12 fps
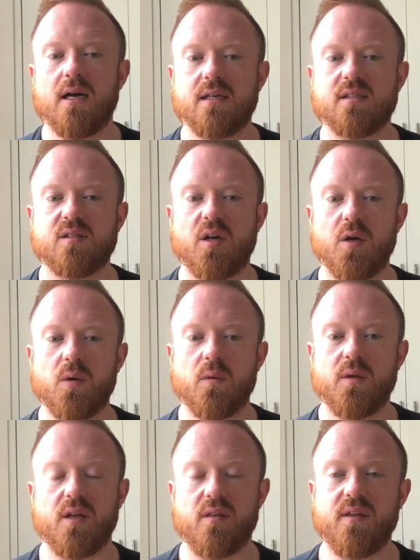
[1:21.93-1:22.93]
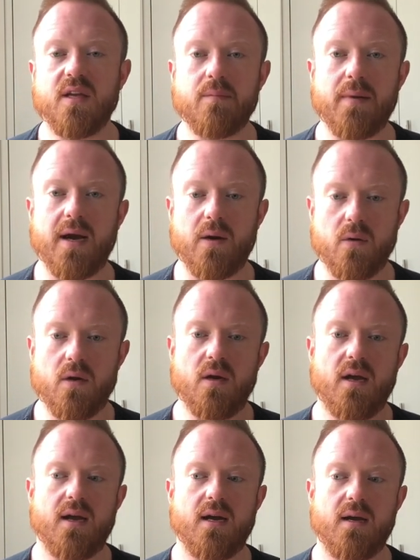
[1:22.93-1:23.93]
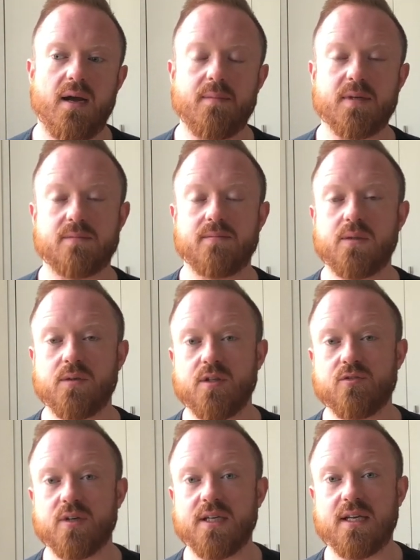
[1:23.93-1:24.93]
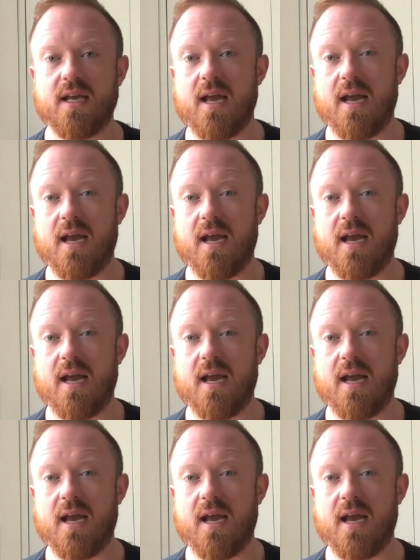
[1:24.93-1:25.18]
So think about how much milk you drink.